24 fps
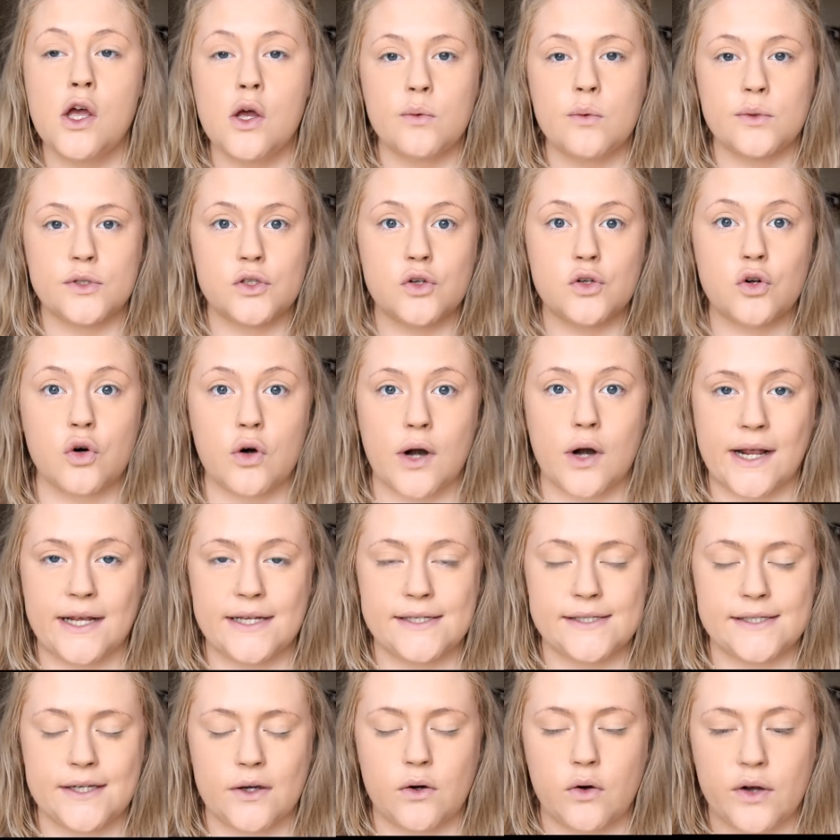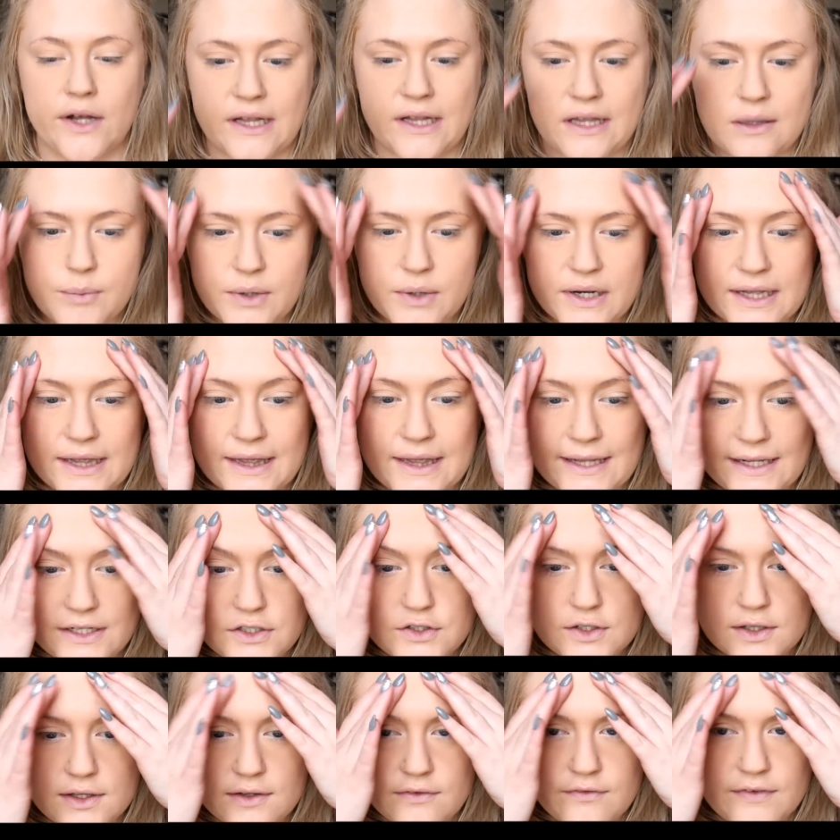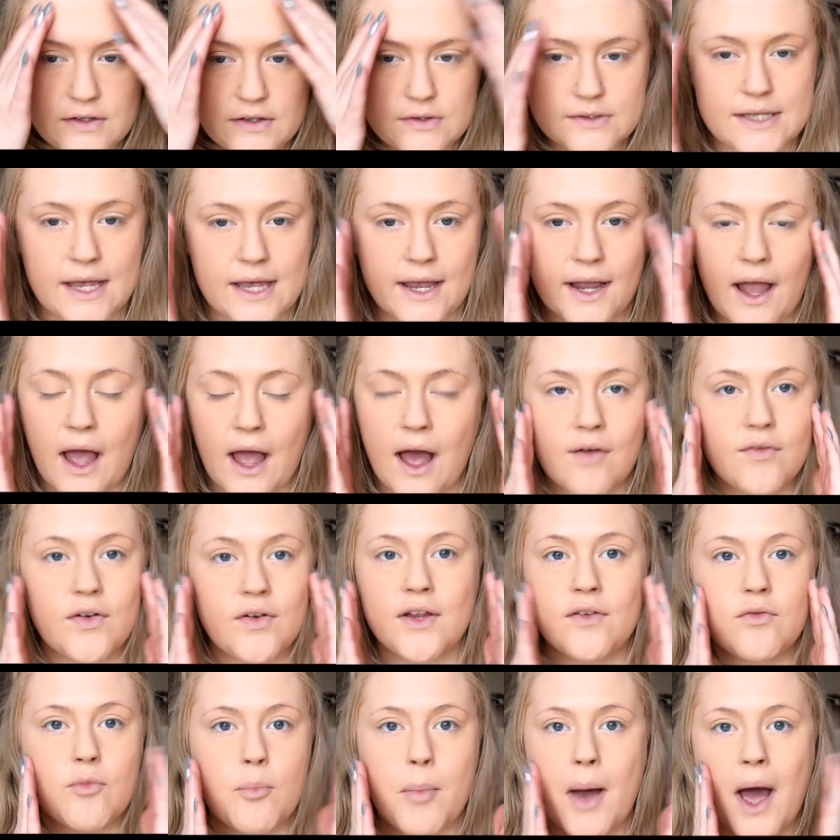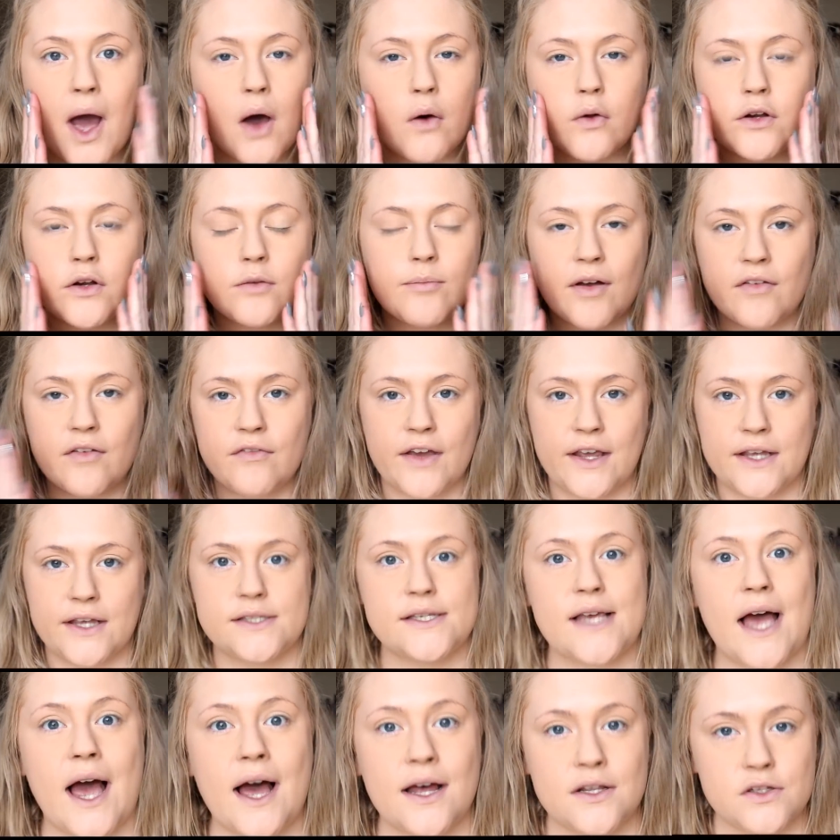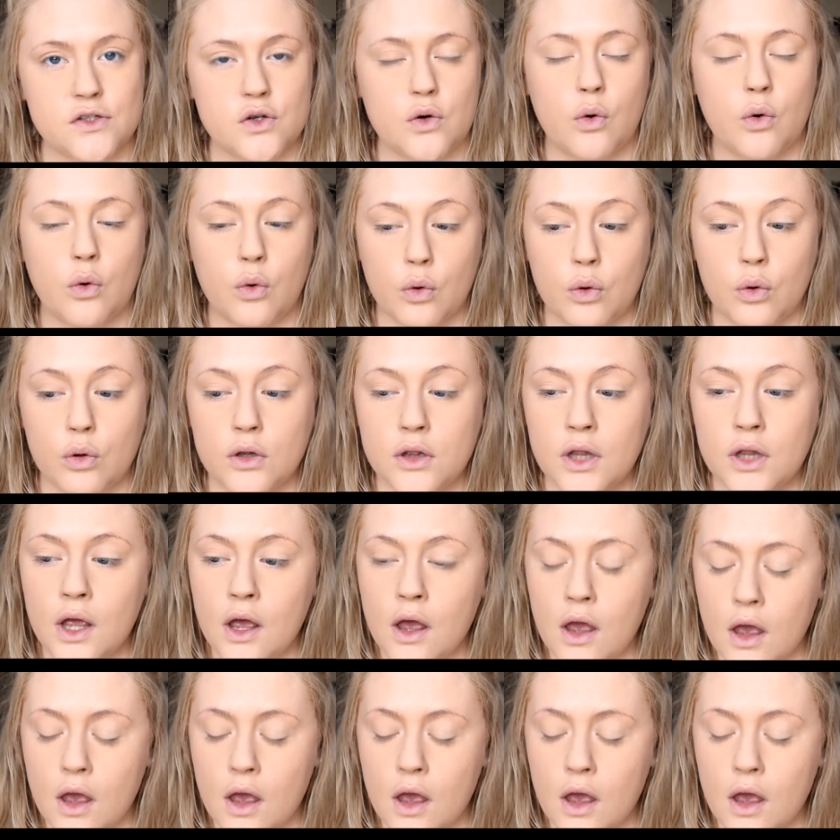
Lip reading: was crazy oily, but it literally feels like I haven't even powdered my face at all.